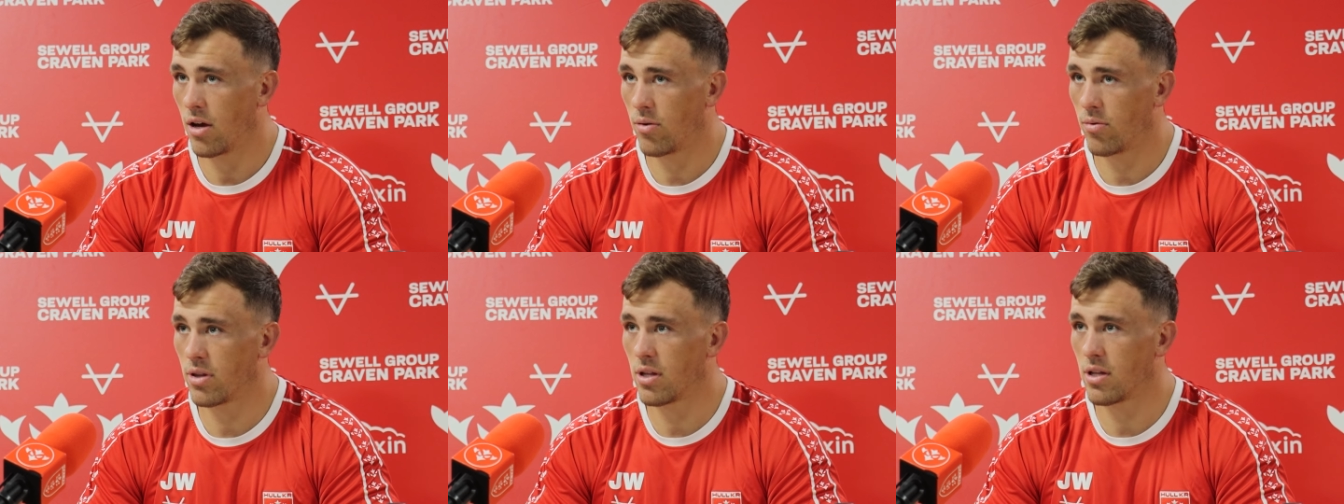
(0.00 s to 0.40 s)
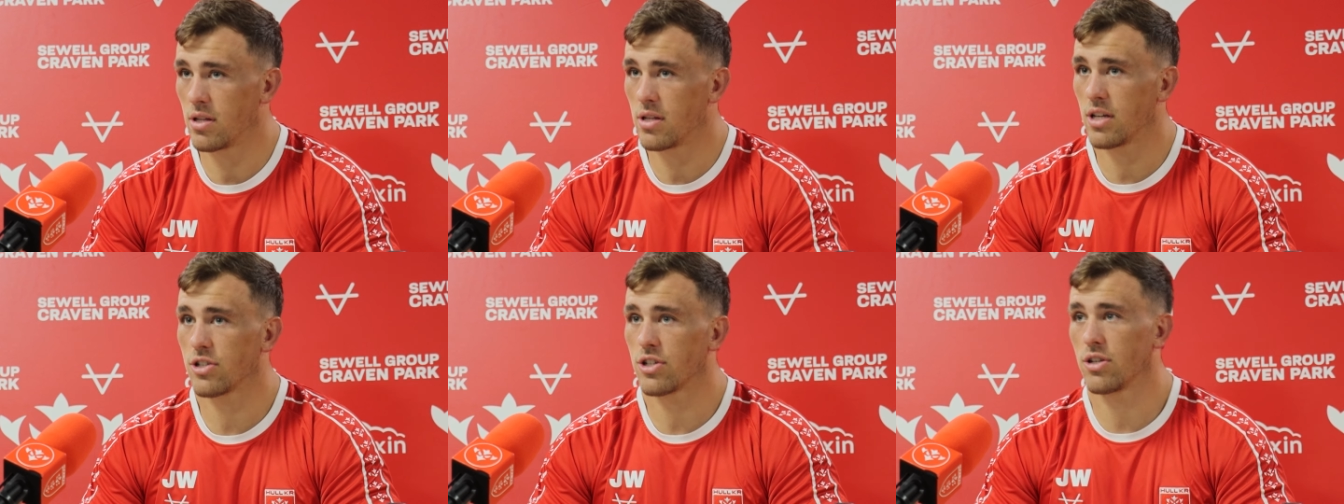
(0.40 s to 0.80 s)
with the
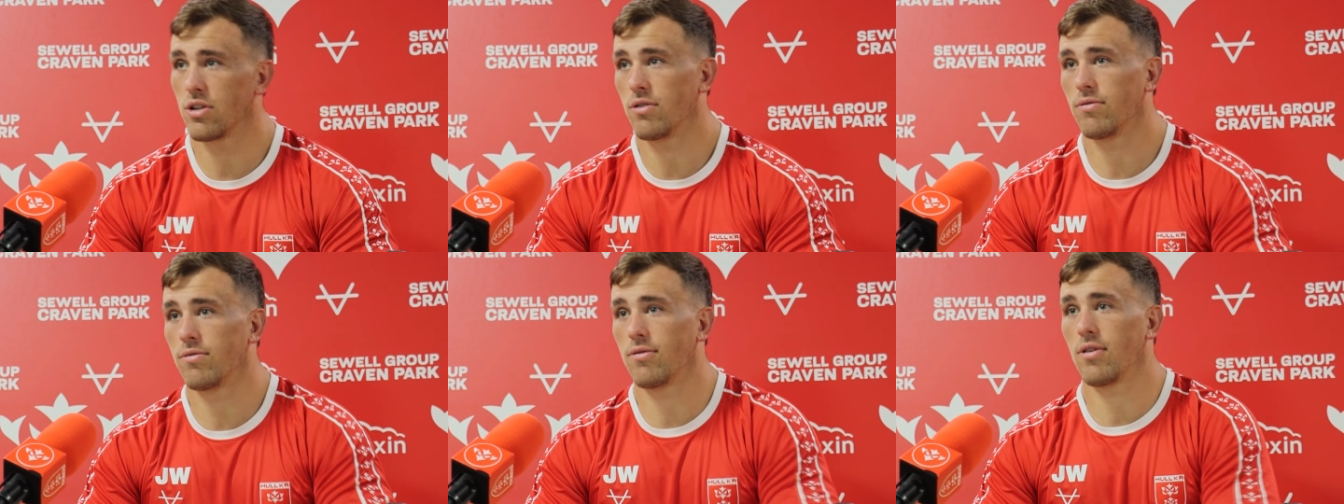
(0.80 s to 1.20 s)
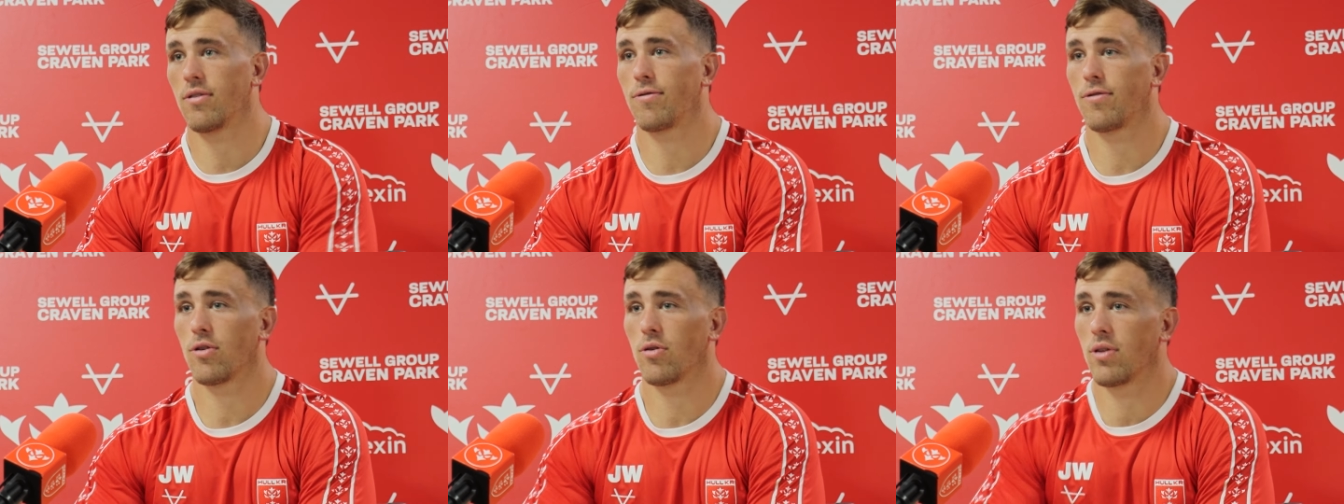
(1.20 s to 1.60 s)
addition of
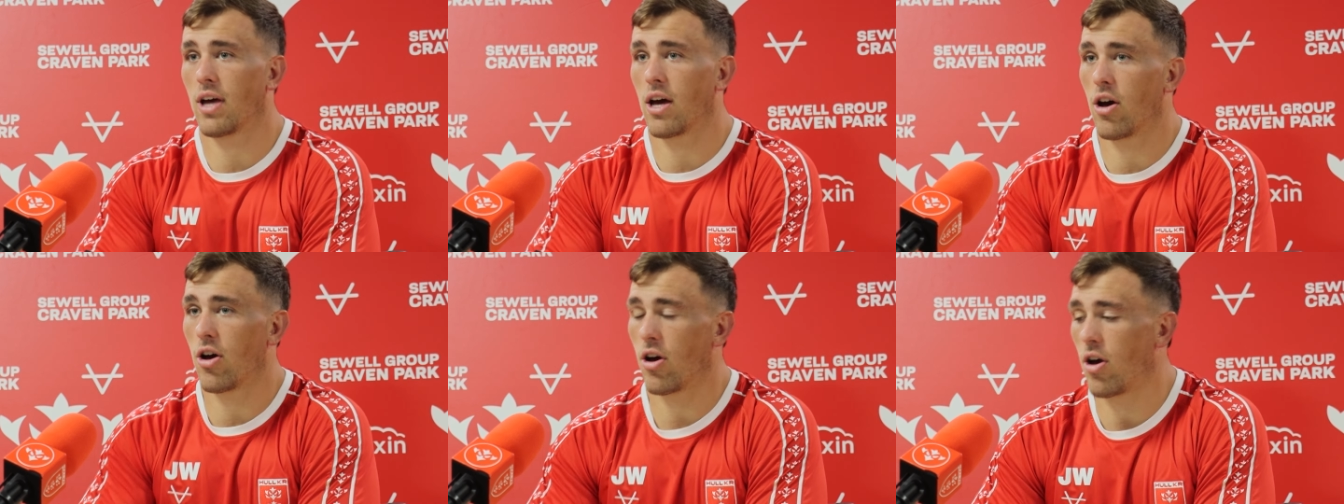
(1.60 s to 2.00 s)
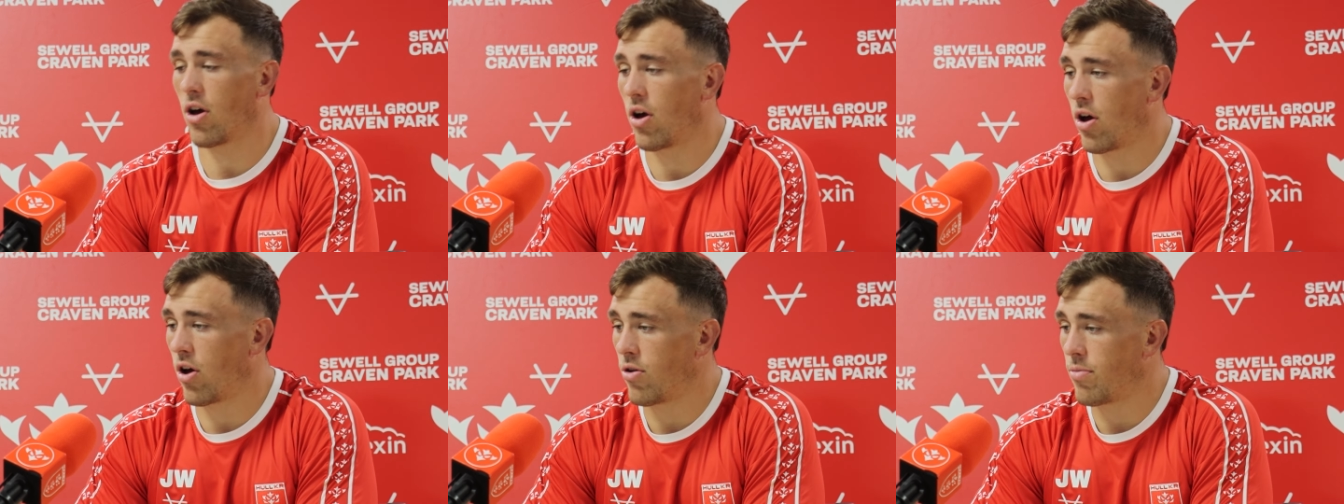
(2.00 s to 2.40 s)
a few of their
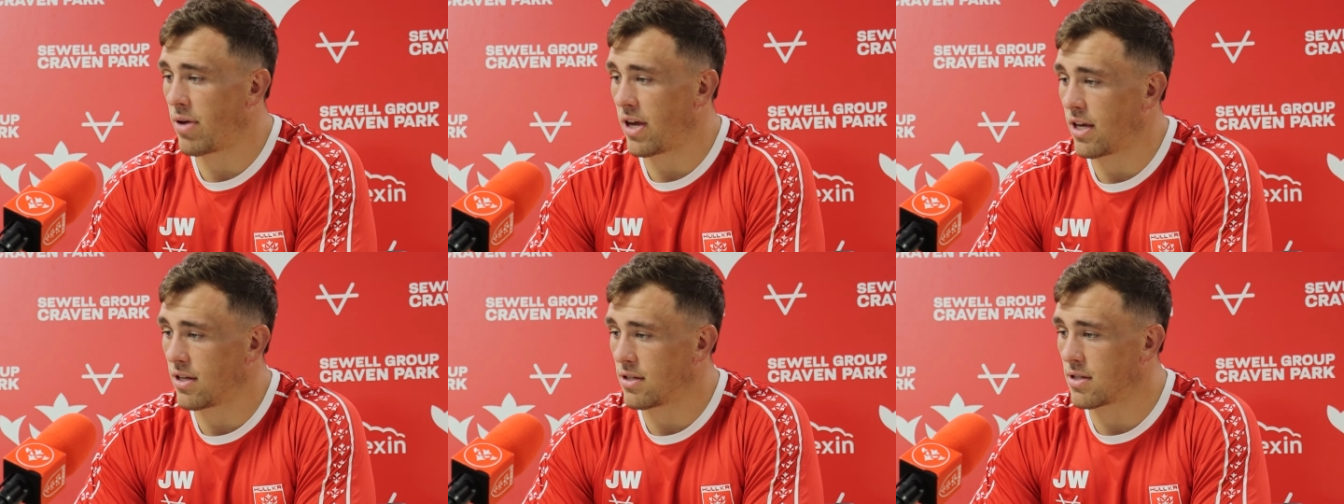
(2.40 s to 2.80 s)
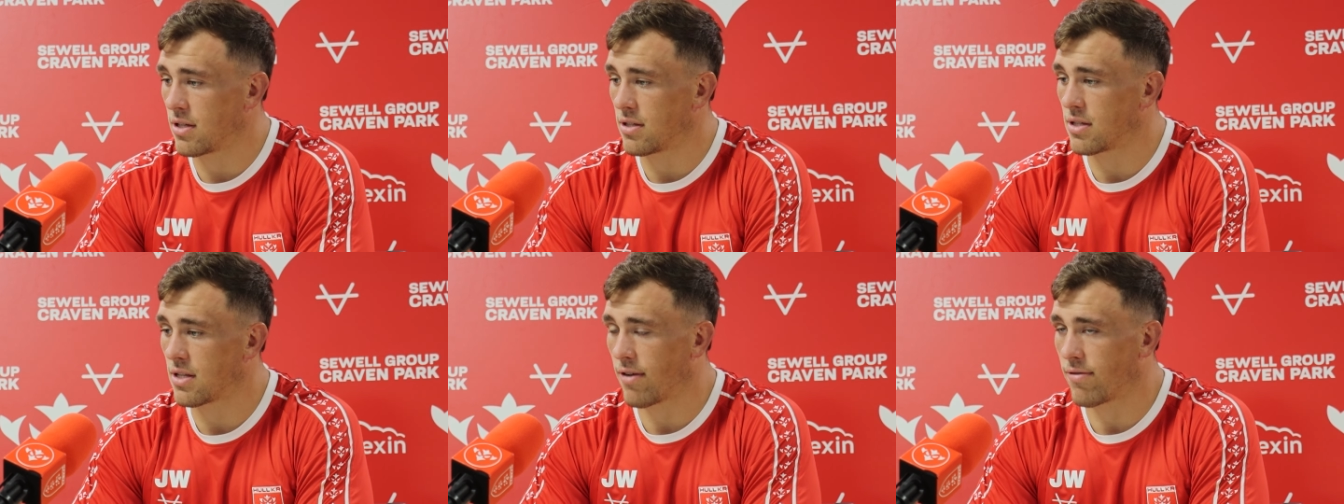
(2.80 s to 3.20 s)
OBs
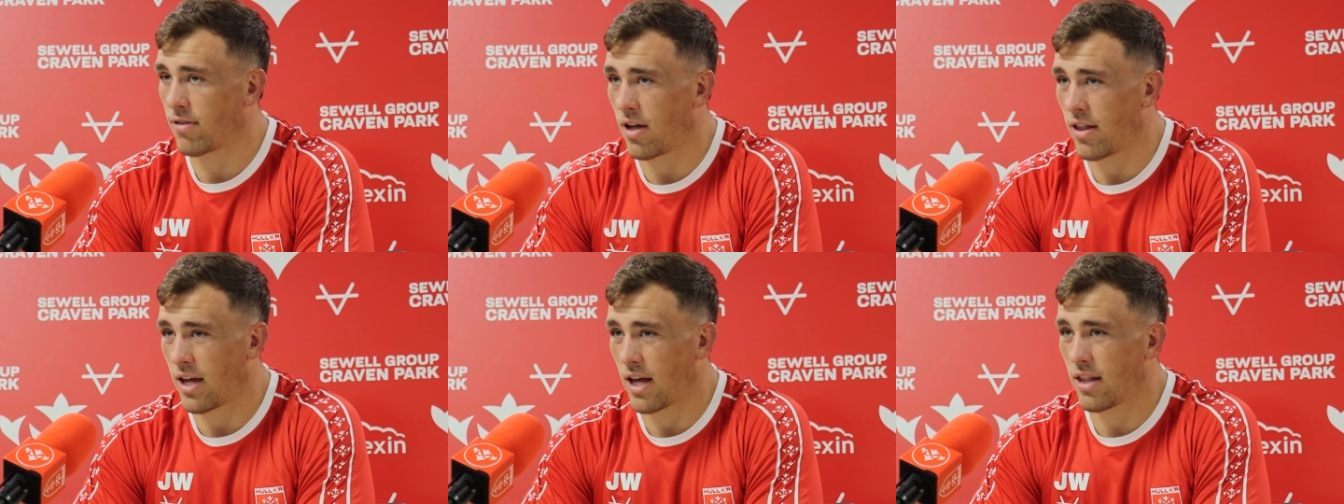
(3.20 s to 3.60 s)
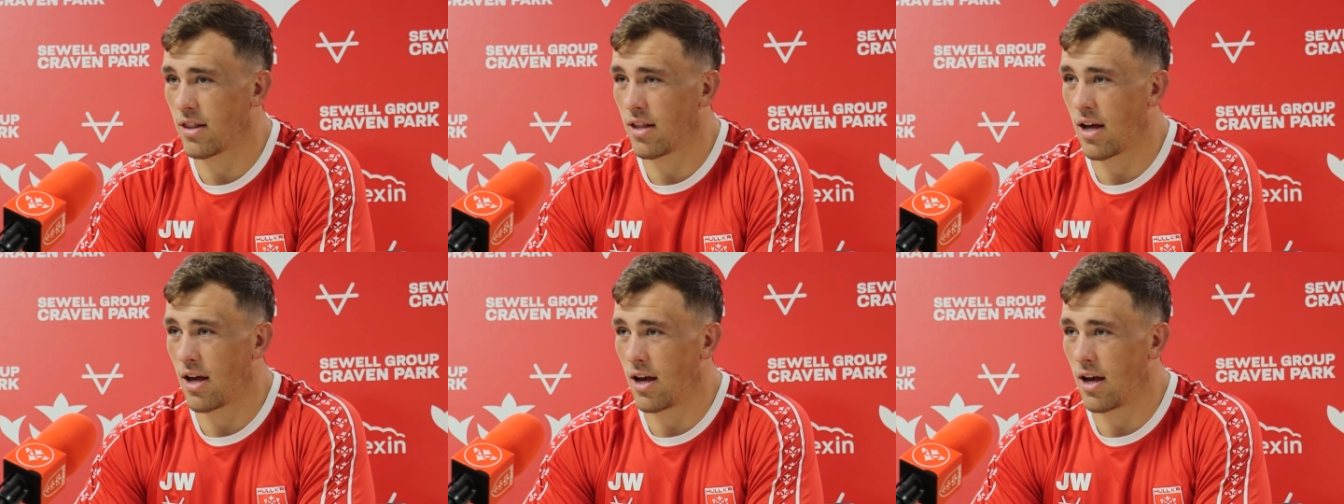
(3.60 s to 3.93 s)
and stuff like that,